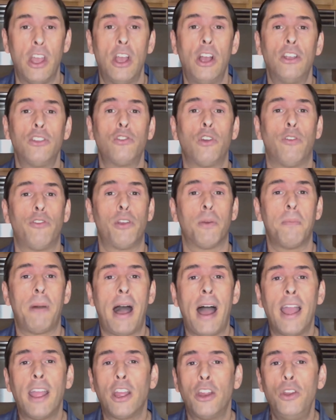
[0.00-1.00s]
So if you're
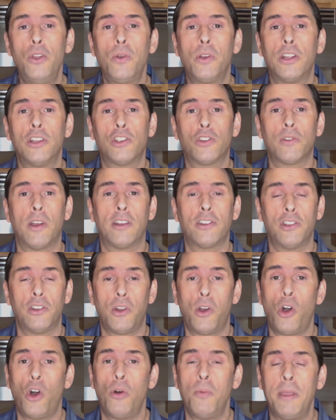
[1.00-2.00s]
buying a new construction
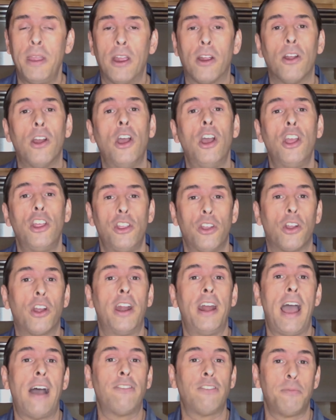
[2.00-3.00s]
home here, you're going to
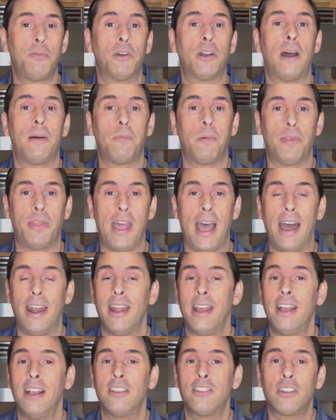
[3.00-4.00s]
have to put up with that.
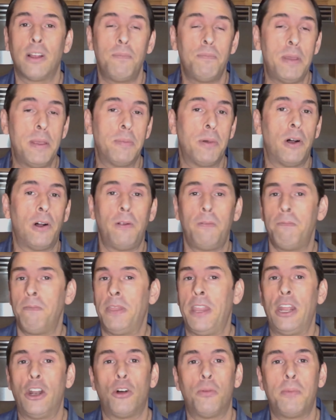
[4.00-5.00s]
Some people,
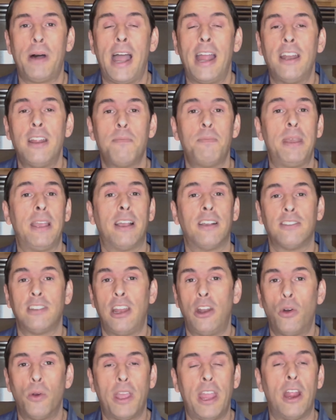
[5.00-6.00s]
they don't mind it because they
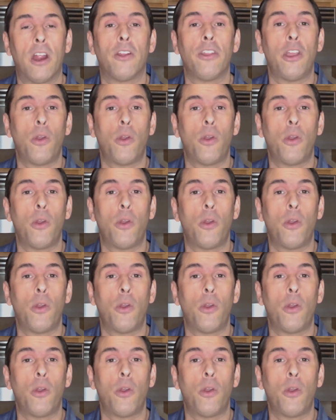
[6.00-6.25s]
don't care. They